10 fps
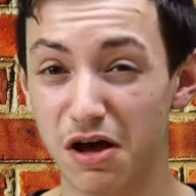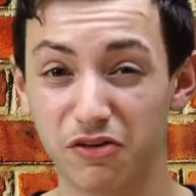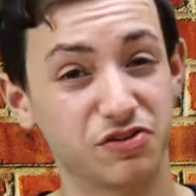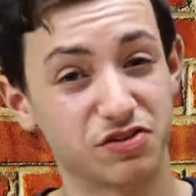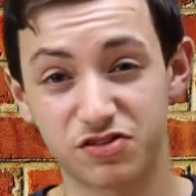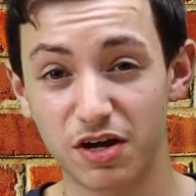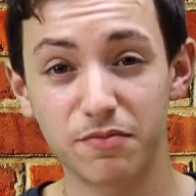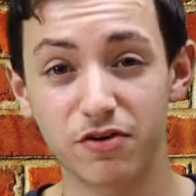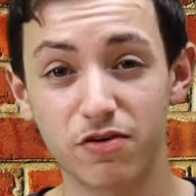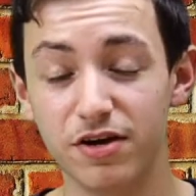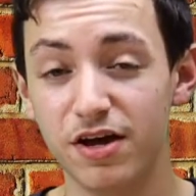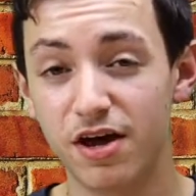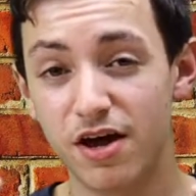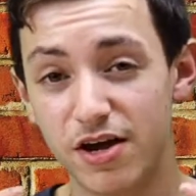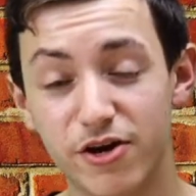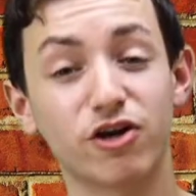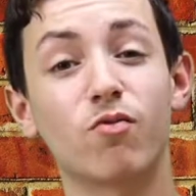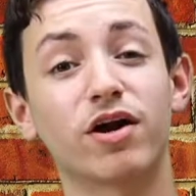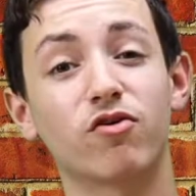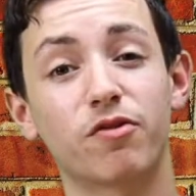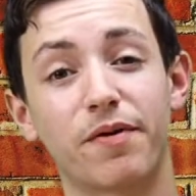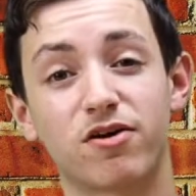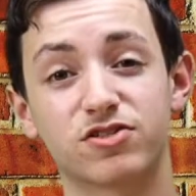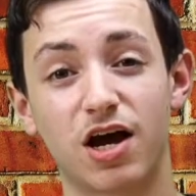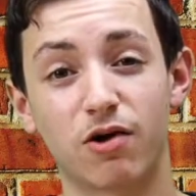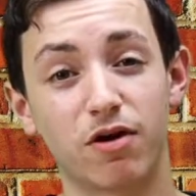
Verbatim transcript: at least to some degree, you're going to want to go with the Purosangue.